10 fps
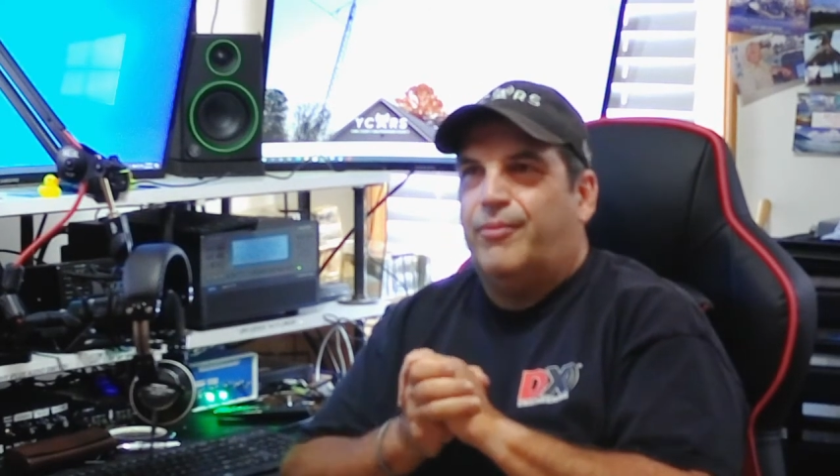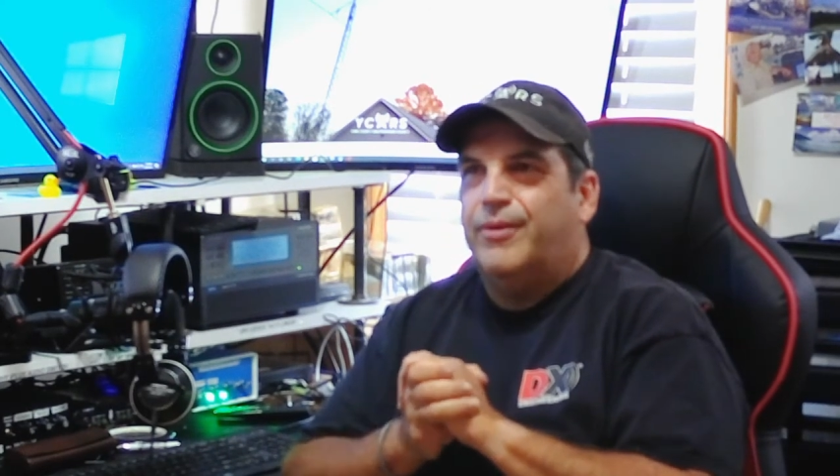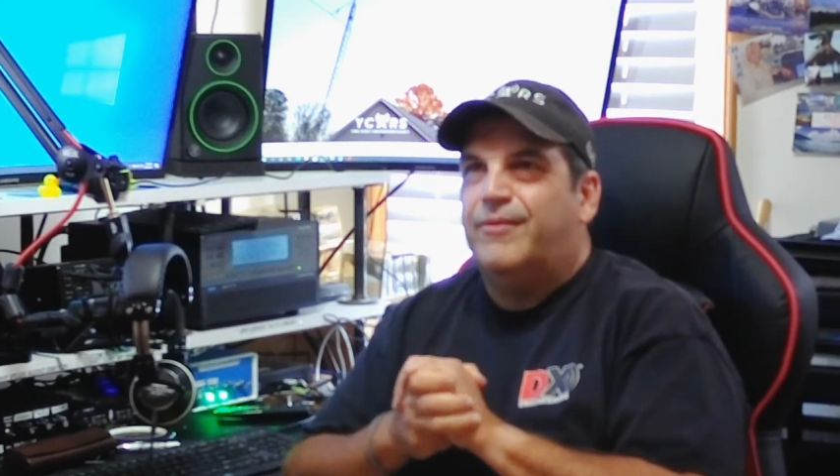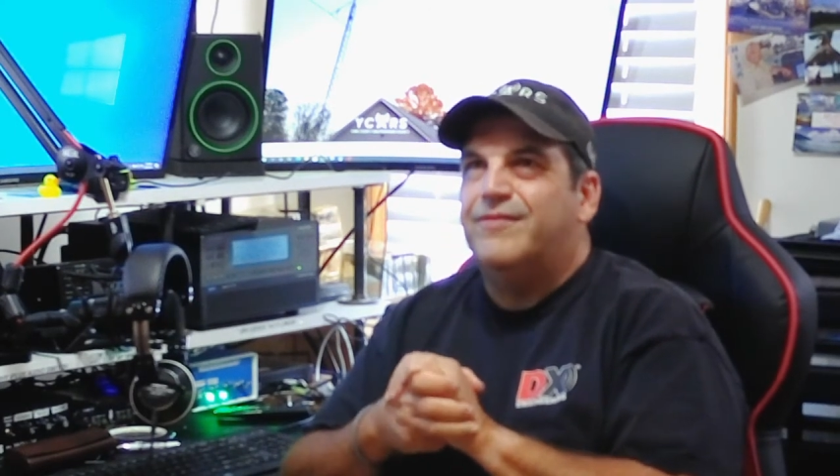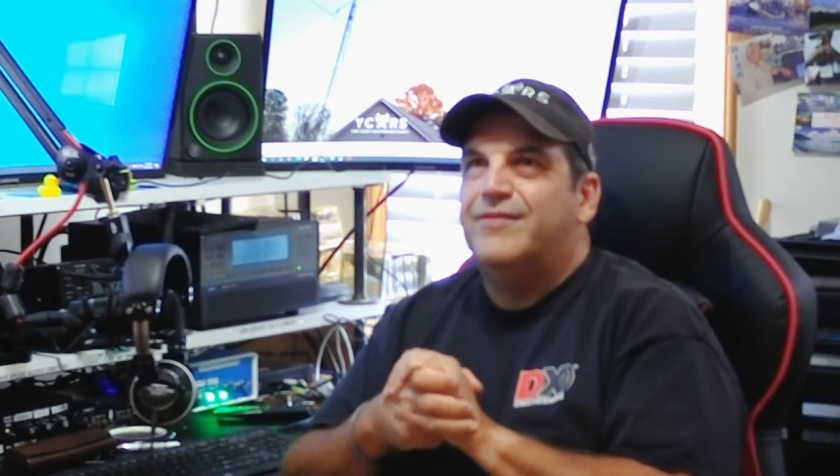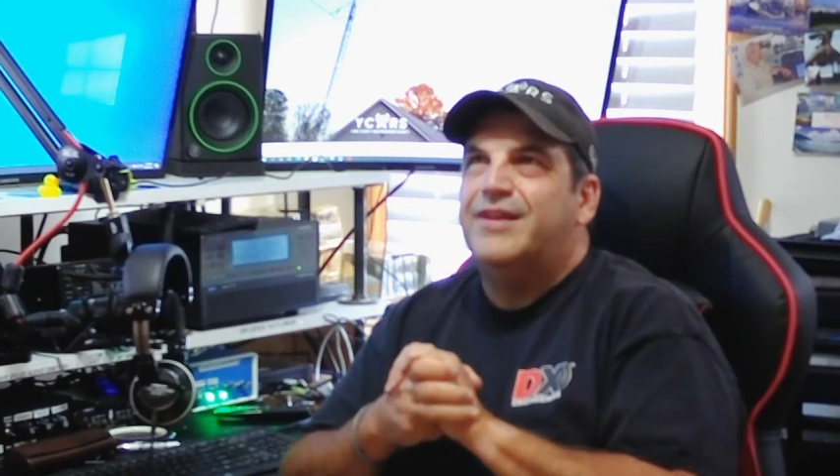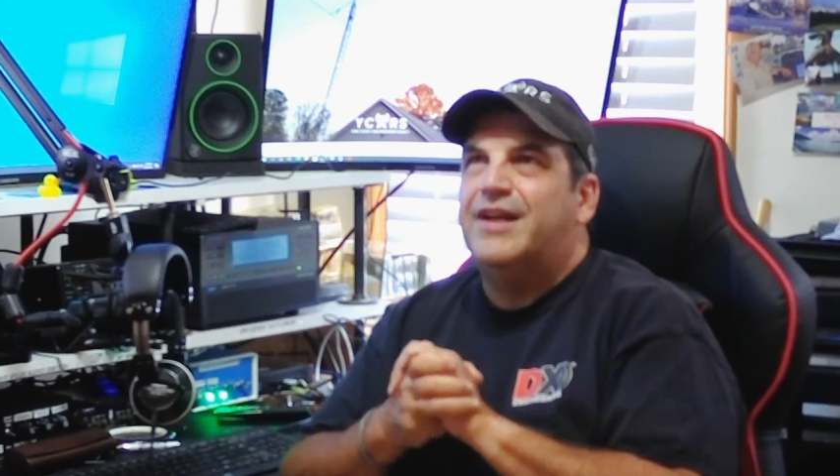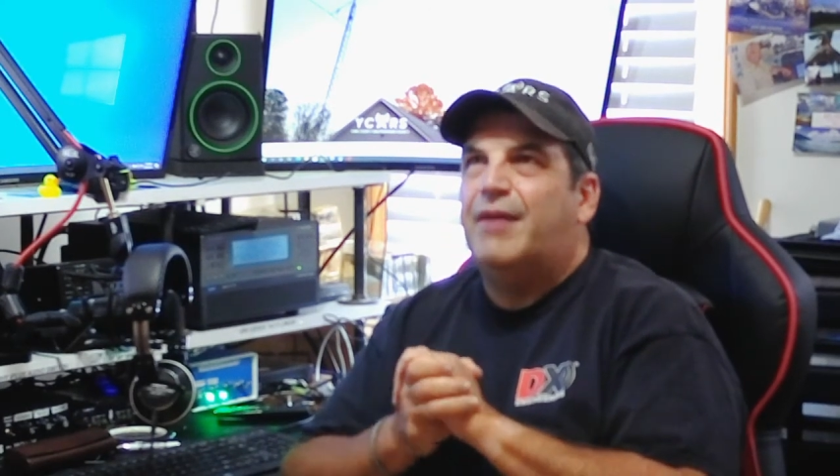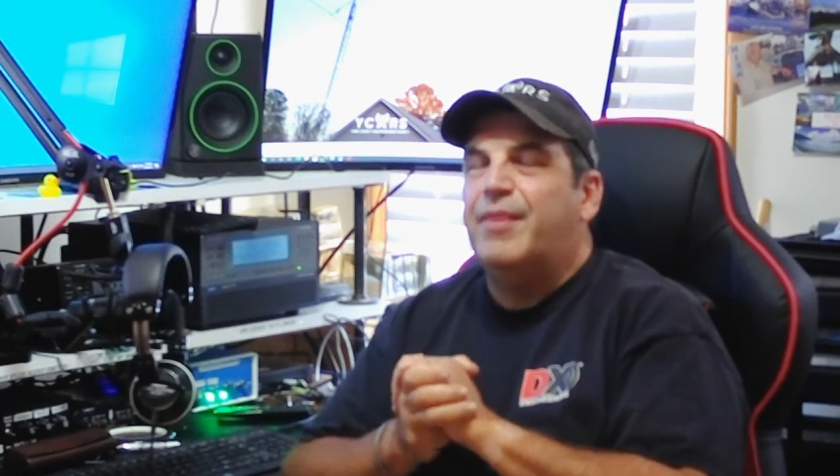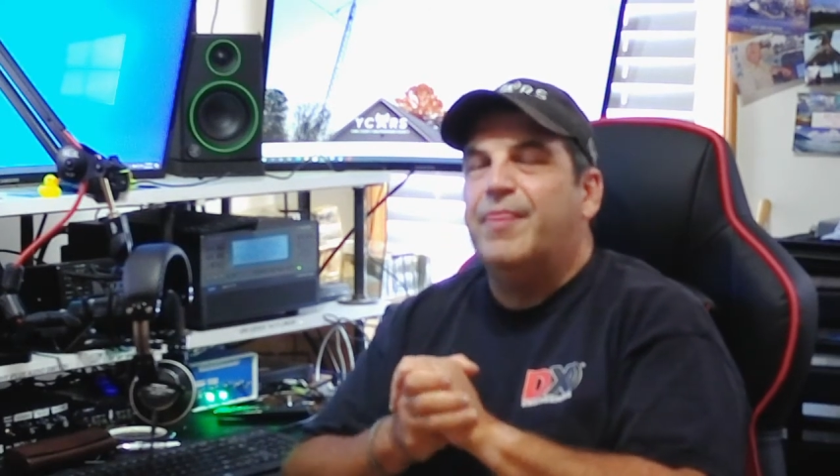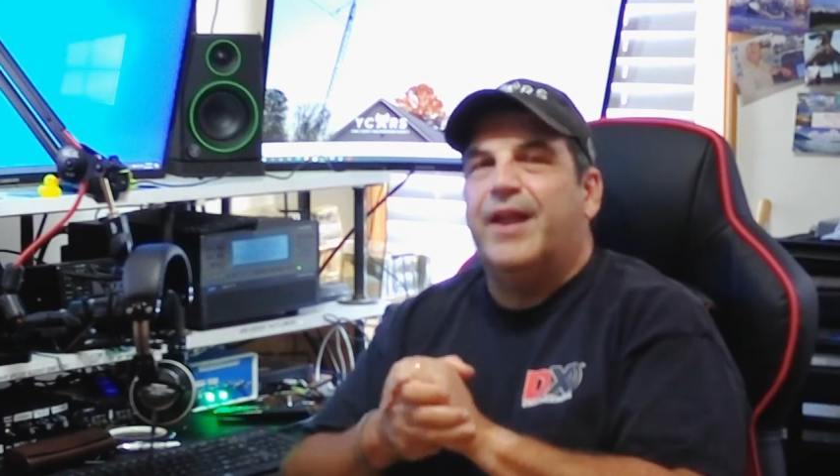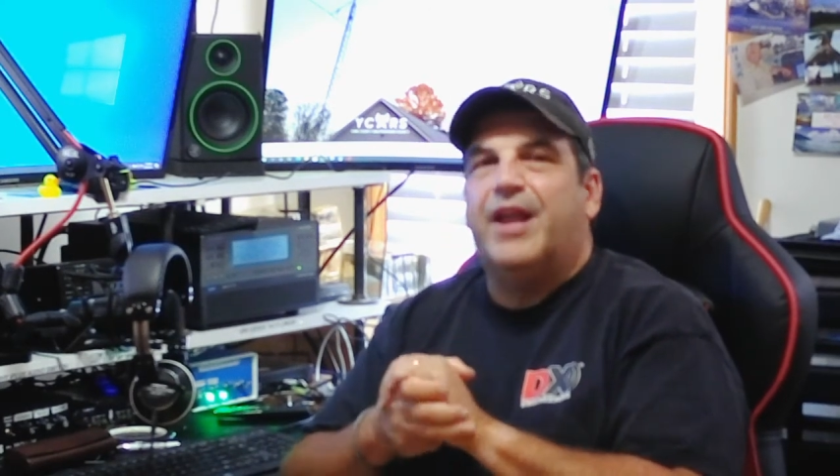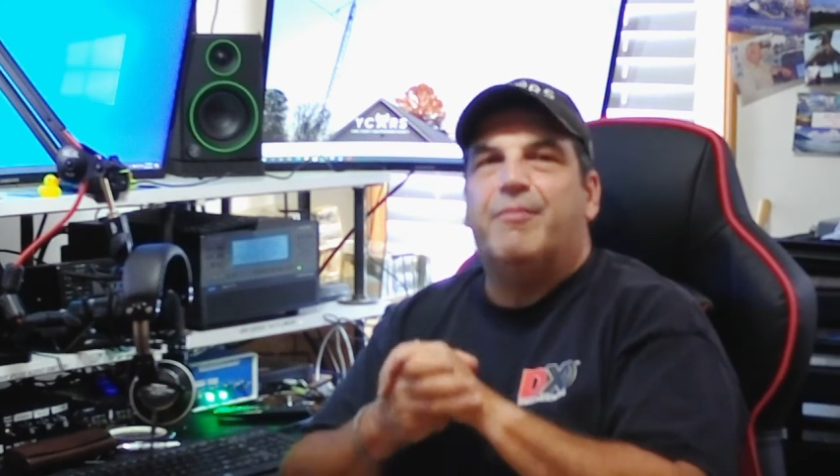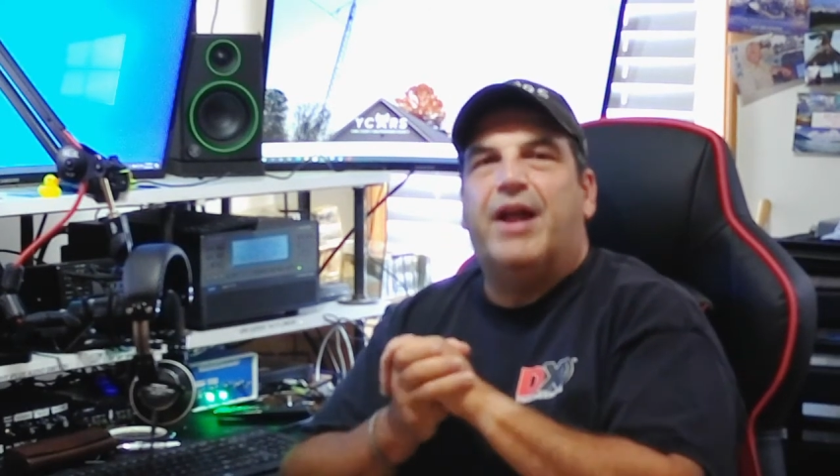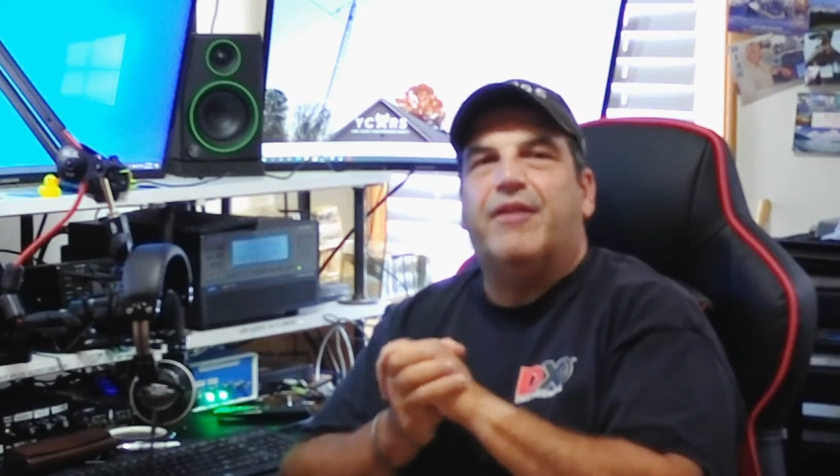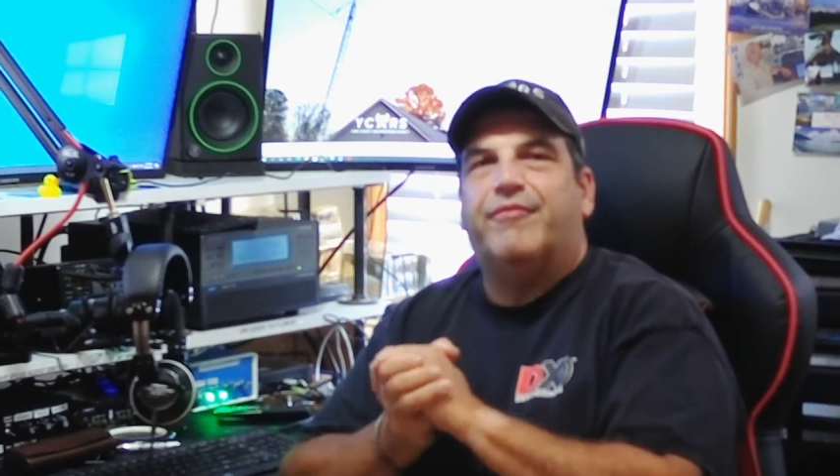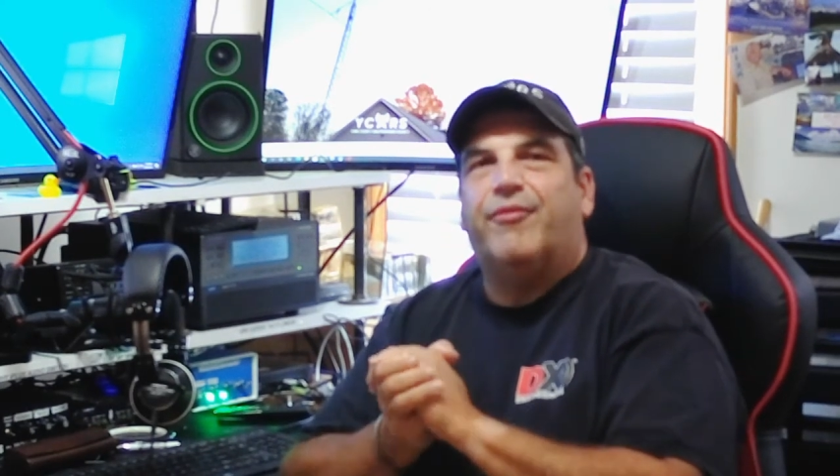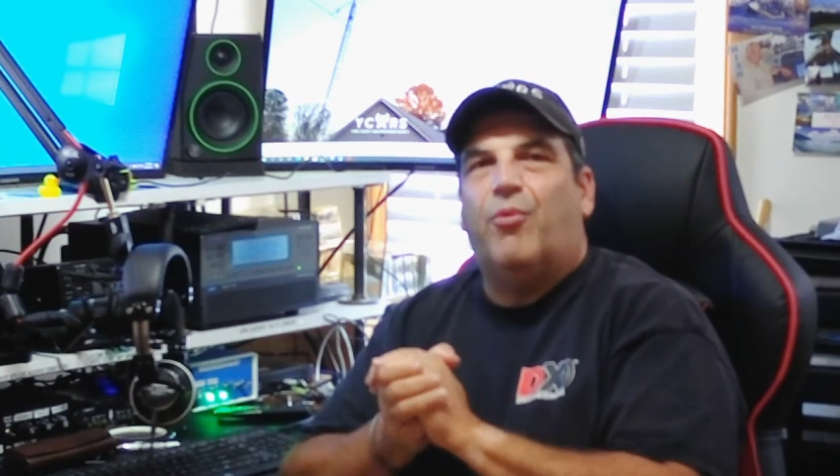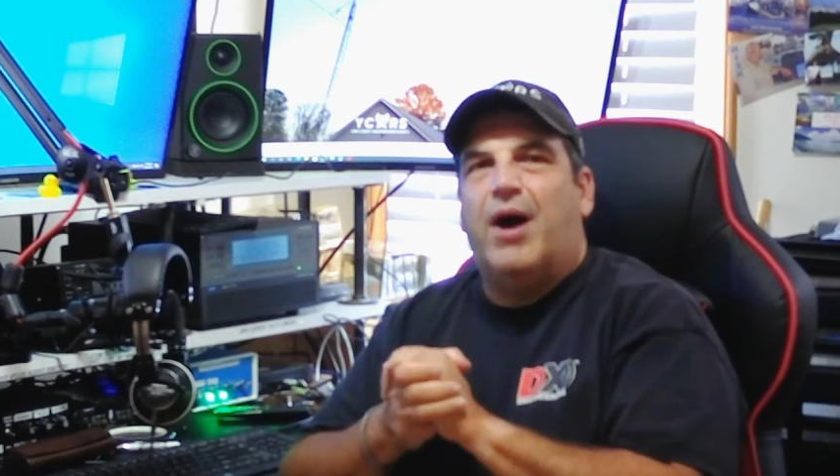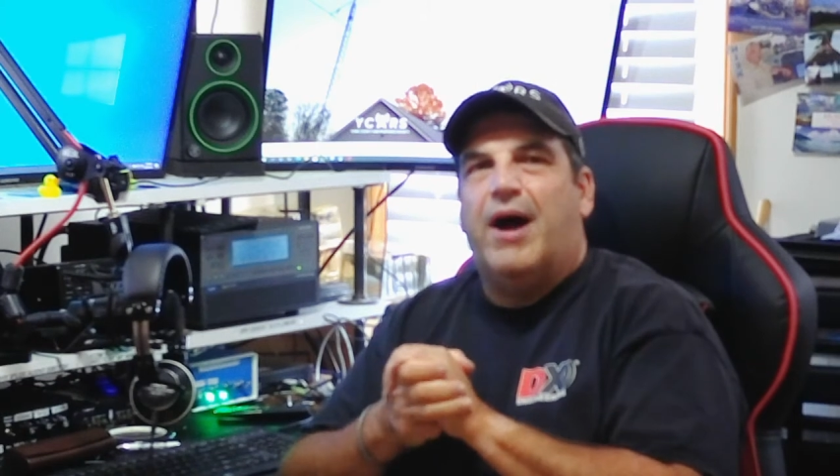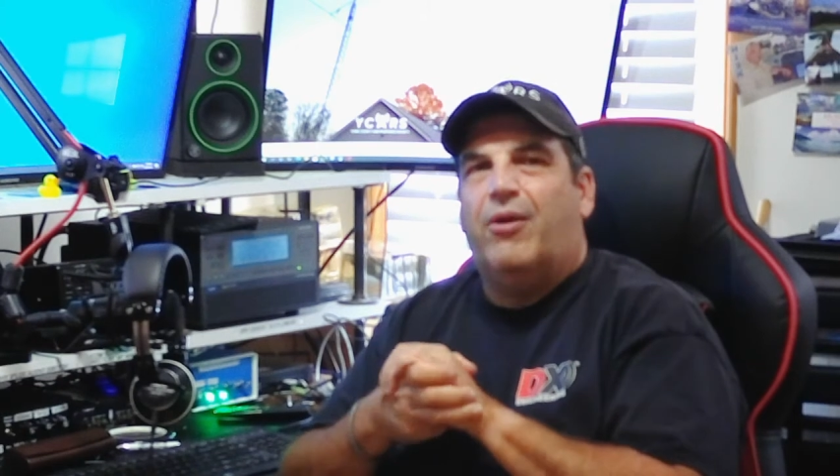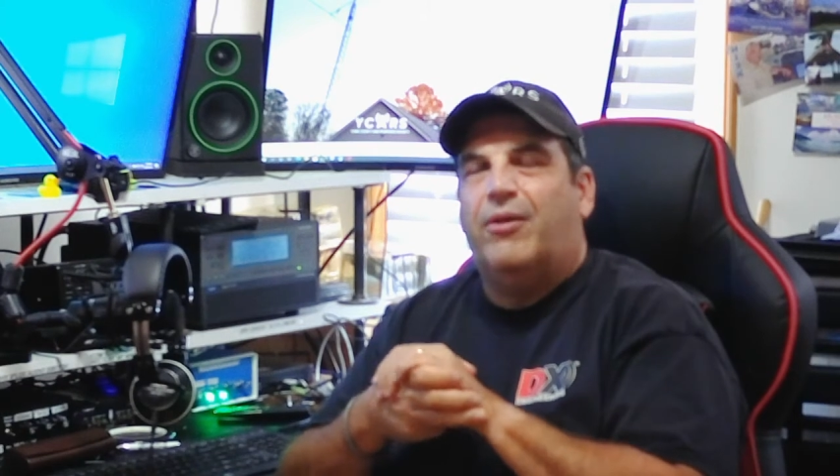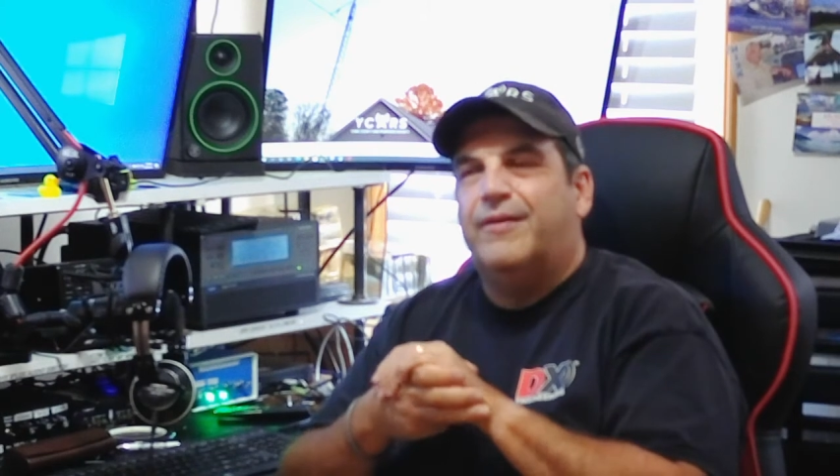Well, I've been thinking about it for a while.